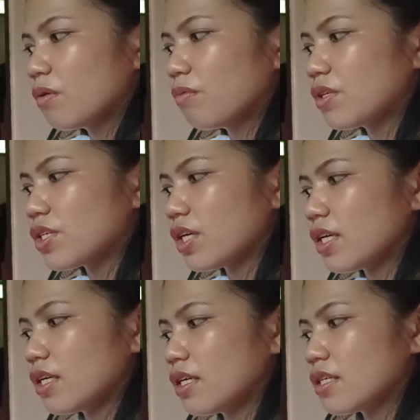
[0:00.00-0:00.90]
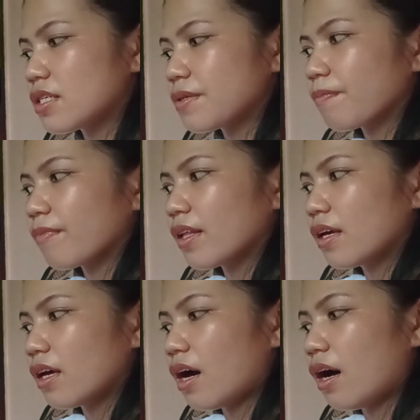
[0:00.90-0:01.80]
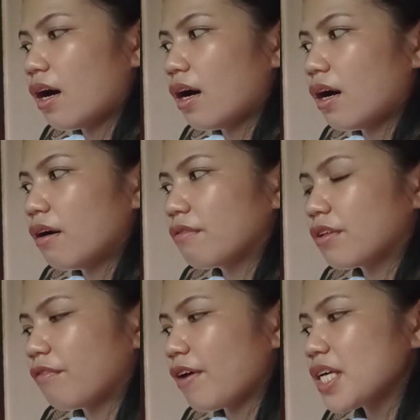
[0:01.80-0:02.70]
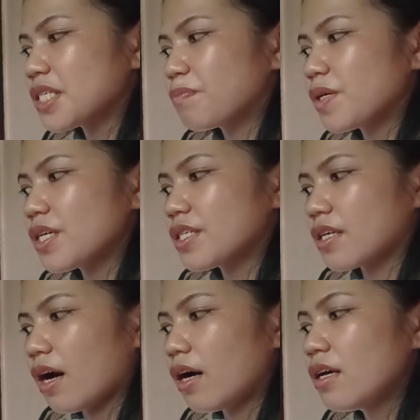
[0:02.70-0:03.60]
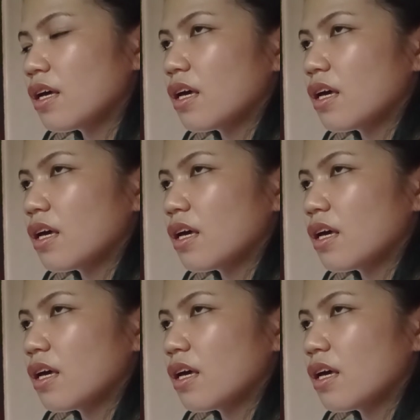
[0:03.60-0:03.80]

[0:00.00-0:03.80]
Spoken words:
which is the vice versa.